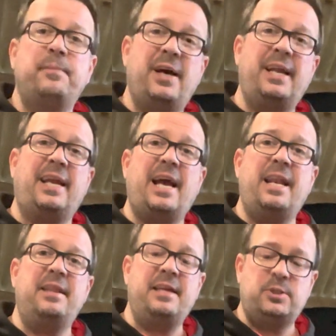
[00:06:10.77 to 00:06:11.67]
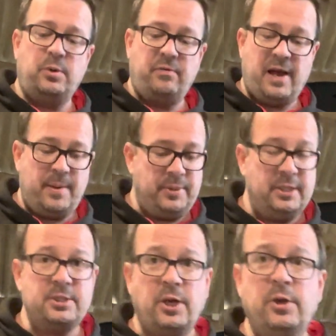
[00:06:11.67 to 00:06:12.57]
And again, this would have happened.
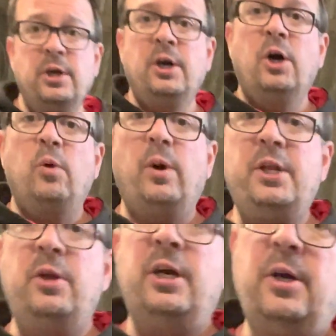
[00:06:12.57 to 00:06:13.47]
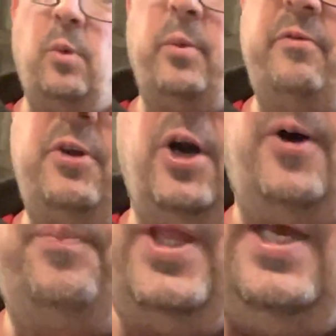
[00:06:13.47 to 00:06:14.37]
So when you look at what we've
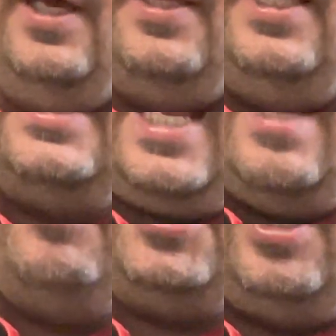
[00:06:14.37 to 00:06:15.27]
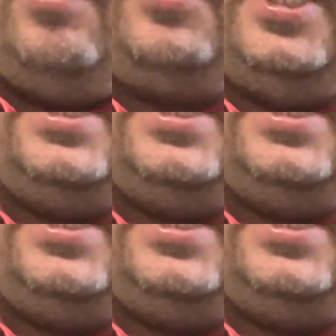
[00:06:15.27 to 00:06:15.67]
got, this camshaft has